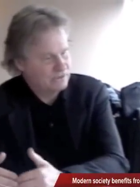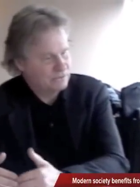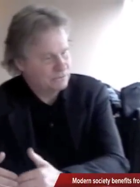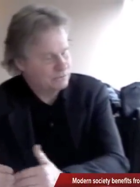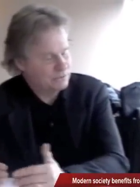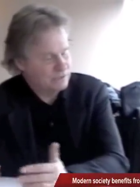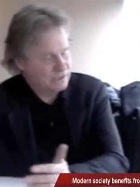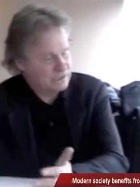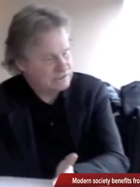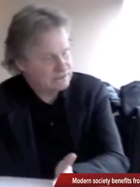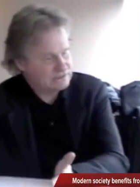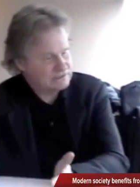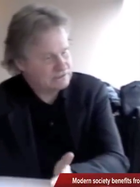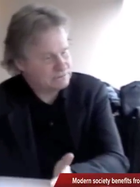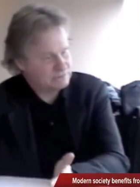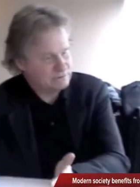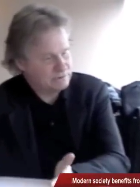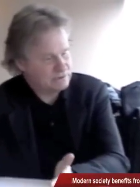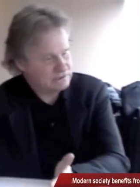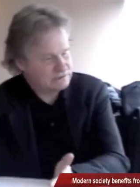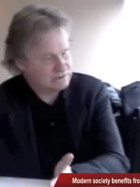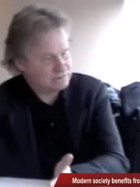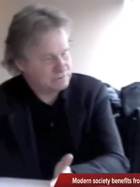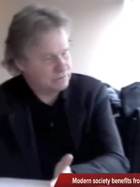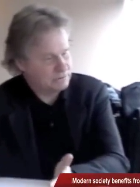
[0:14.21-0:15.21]
Race has
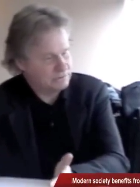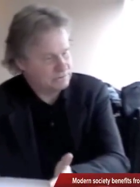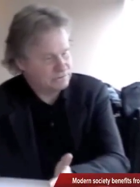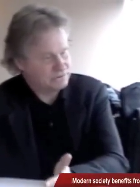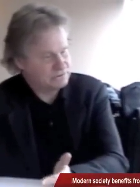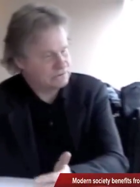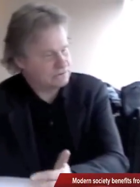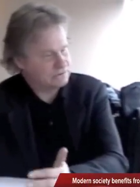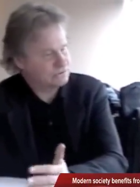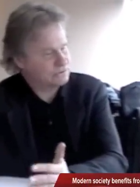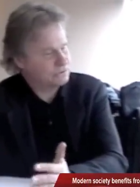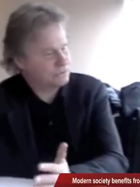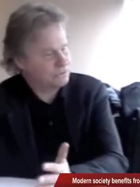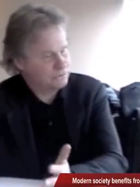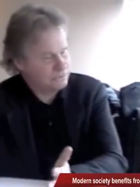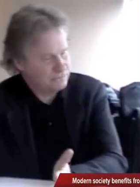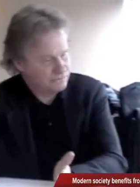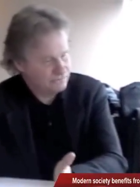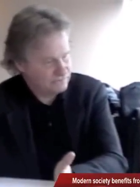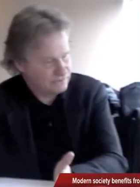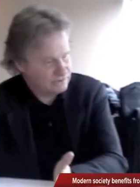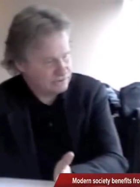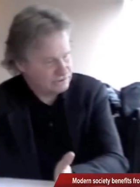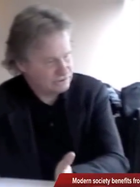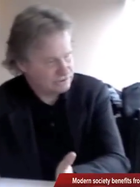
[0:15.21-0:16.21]
been exposed as a total
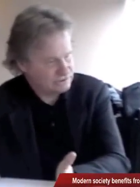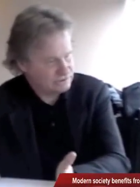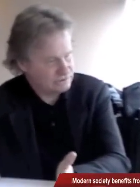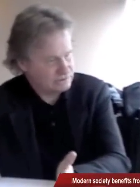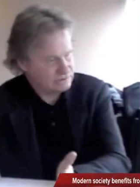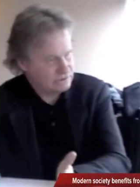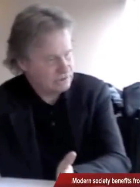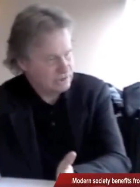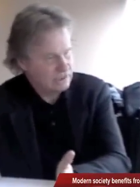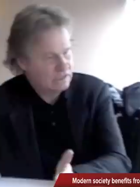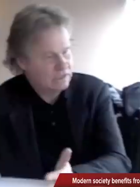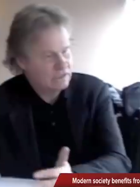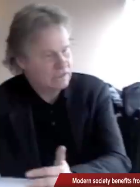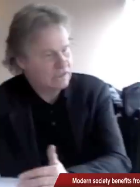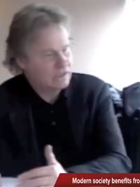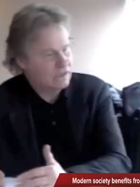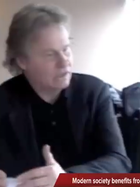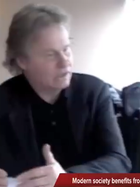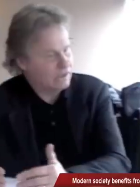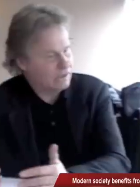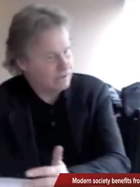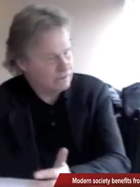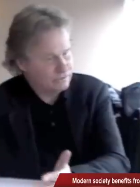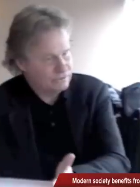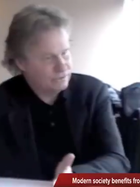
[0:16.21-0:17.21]
fiction.
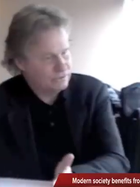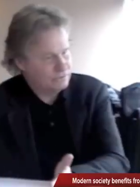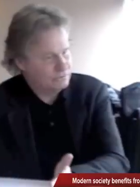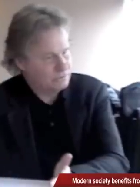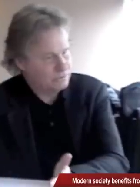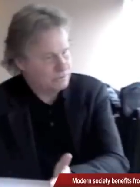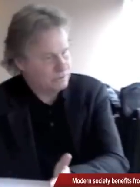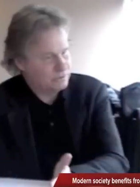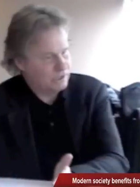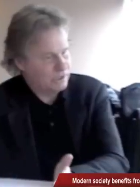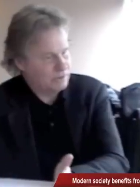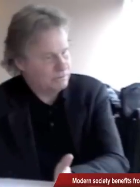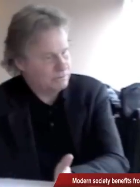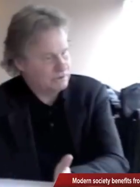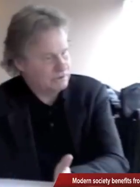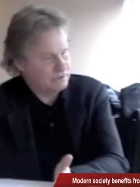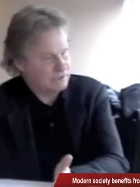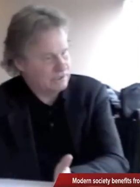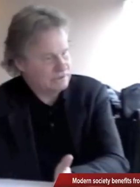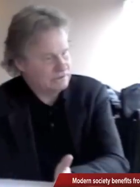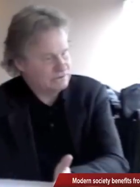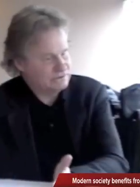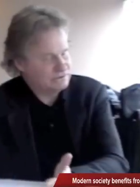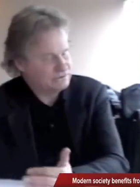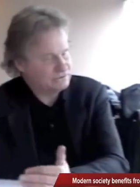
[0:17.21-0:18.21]
All human
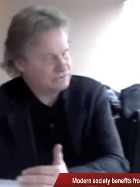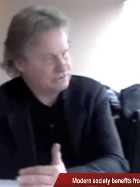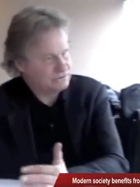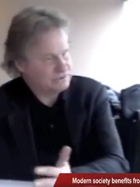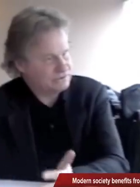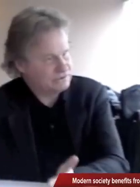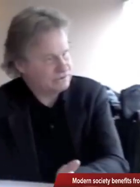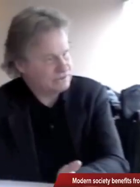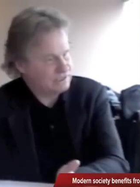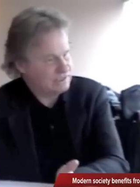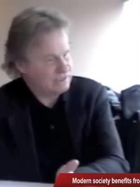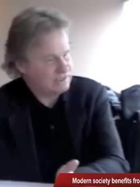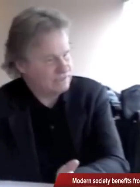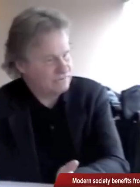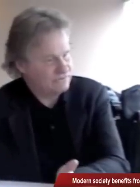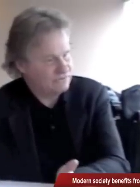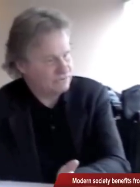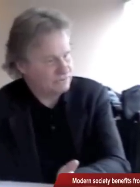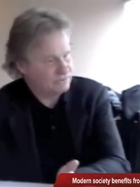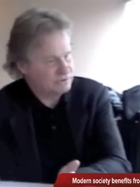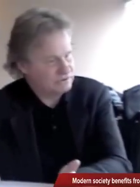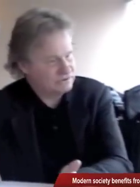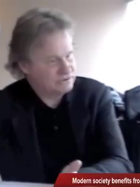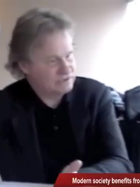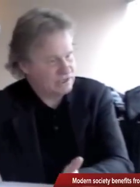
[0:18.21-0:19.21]
populations are descended
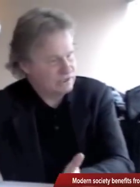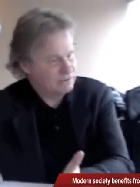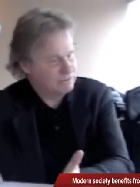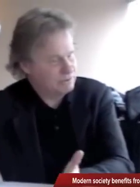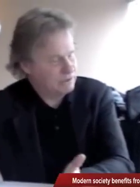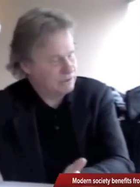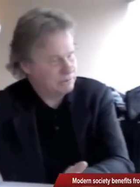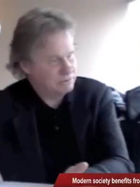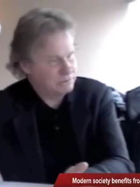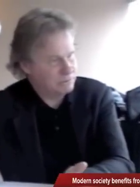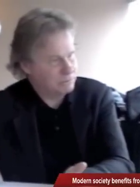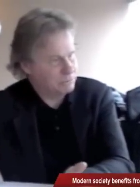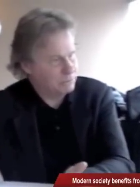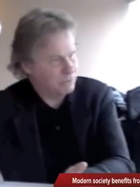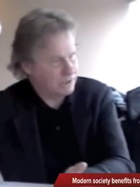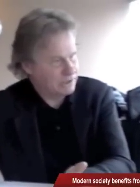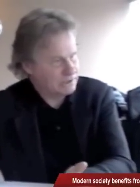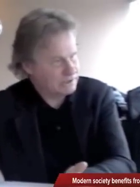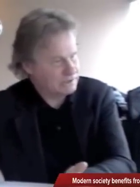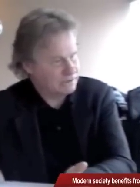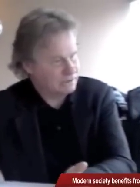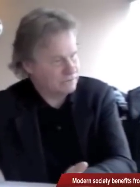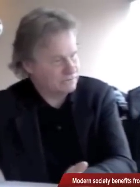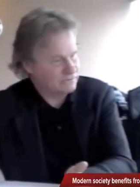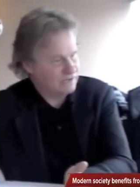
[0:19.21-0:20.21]
from the same people who
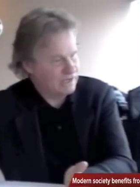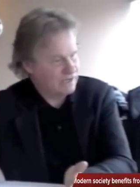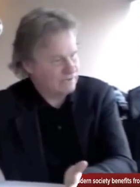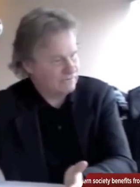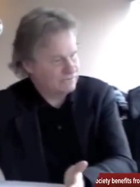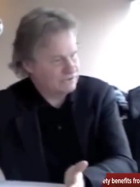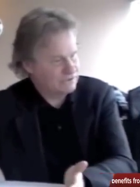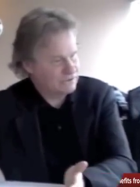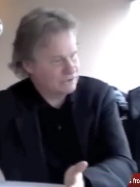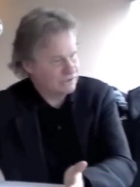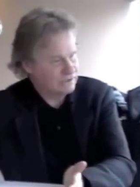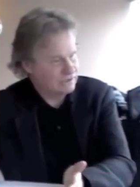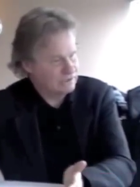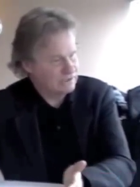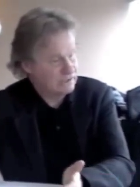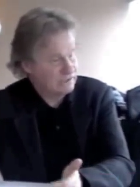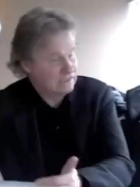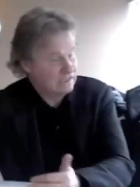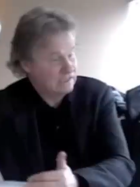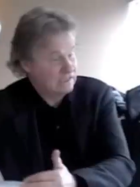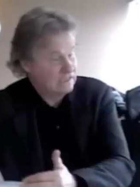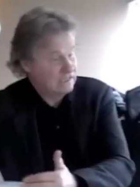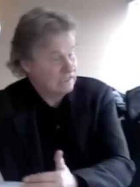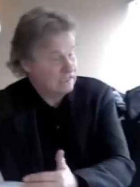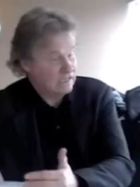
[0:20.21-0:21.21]
walked out of Africa.
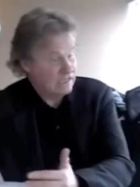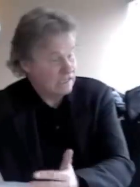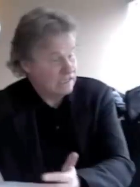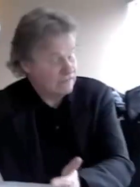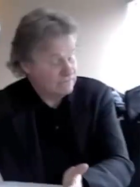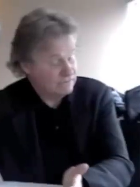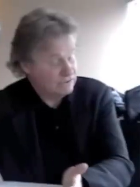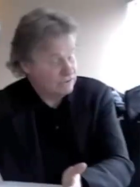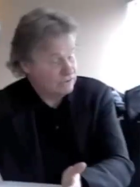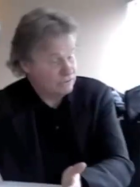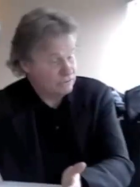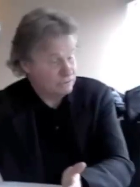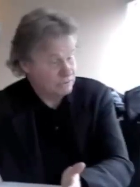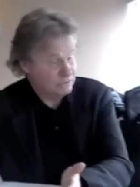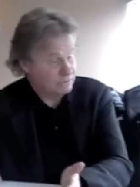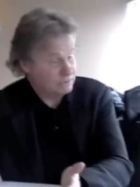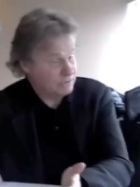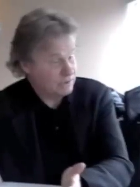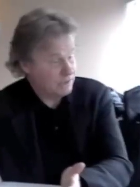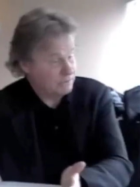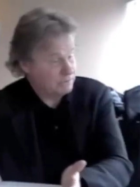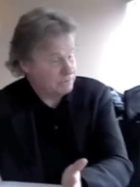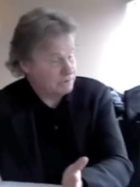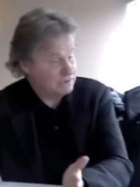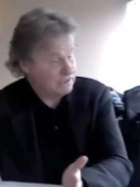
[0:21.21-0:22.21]
Every human
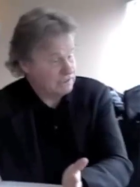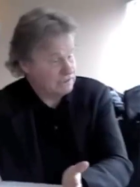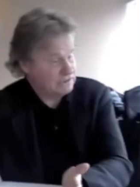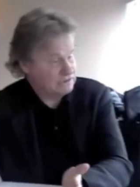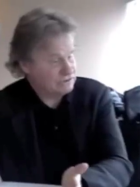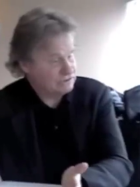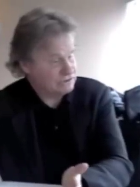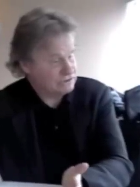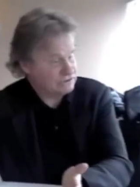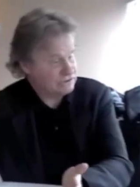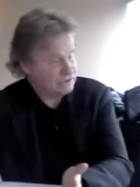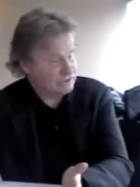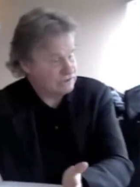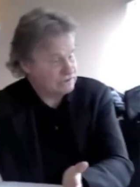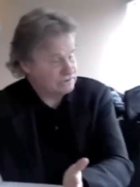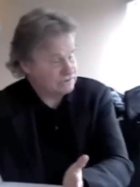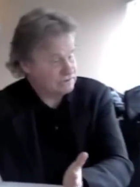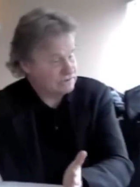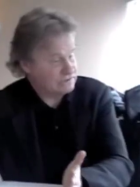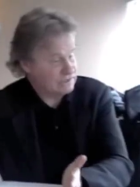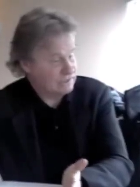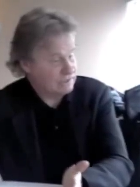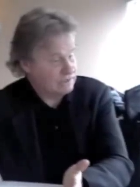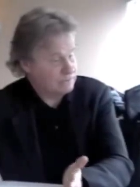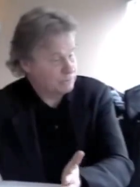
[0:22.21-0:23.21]
population shares
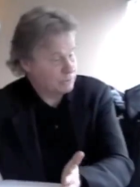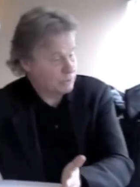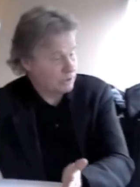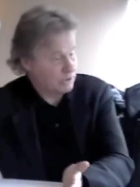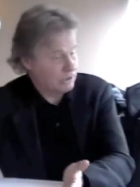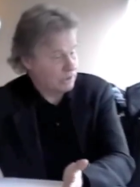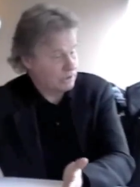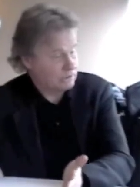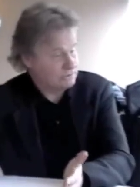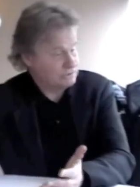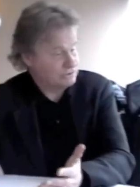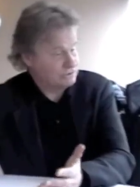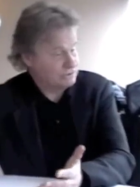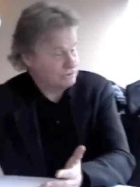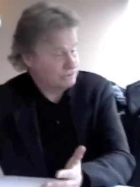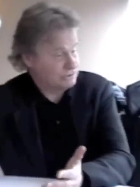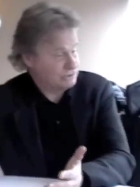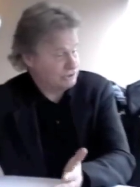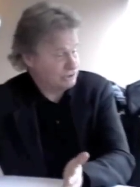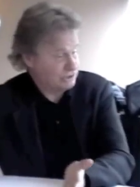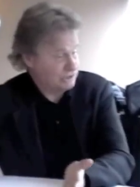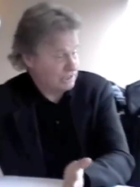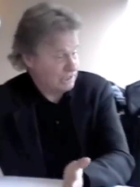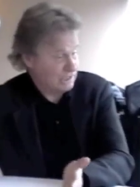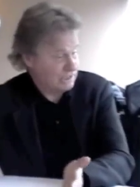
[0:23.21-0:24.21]
the same raw
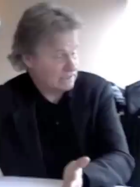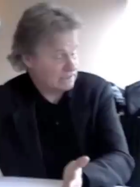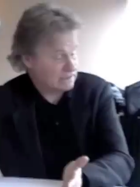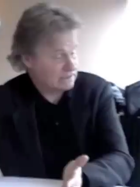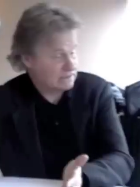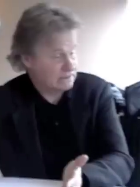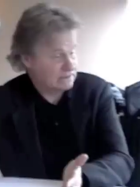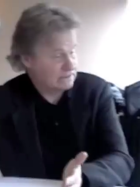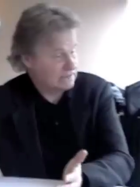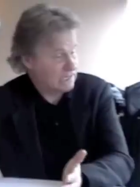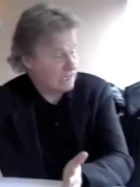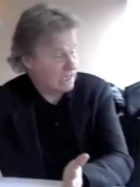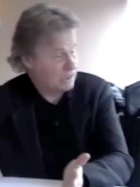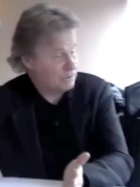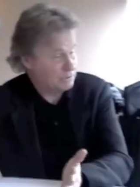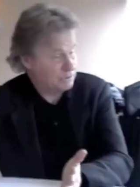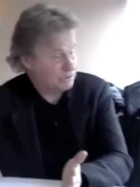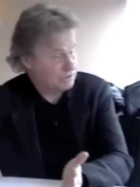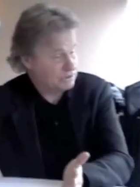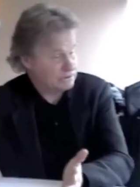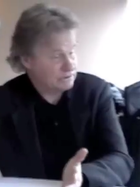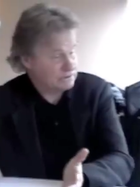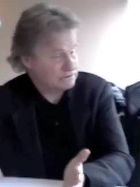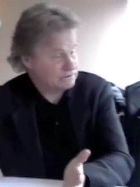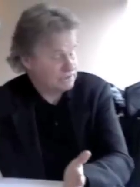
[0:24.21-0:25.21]
genetic
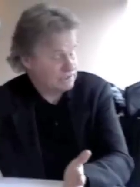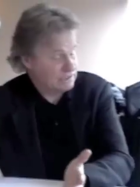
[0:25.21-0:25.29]
endowment,